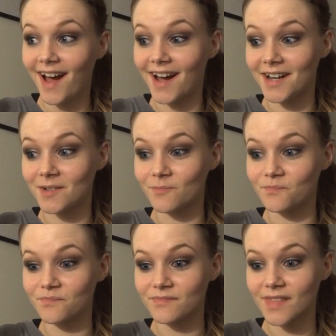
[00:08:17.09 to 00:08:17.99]

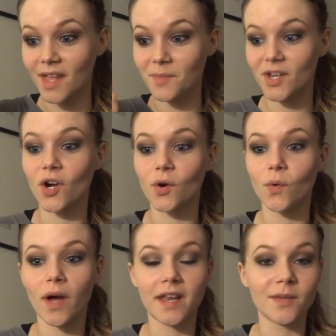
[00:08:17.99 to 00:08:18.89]
Um, let me
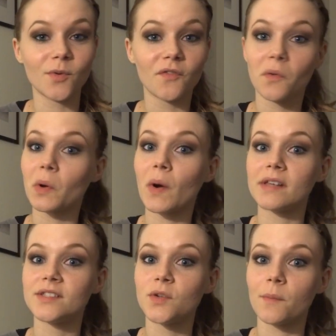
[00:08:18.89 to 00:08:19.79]
know any movie
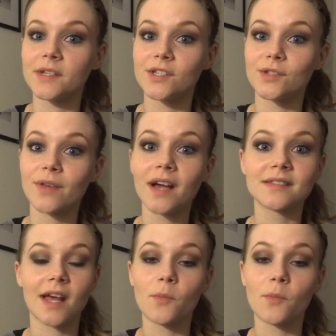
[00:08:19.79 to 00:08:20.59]
requests you want me to do next.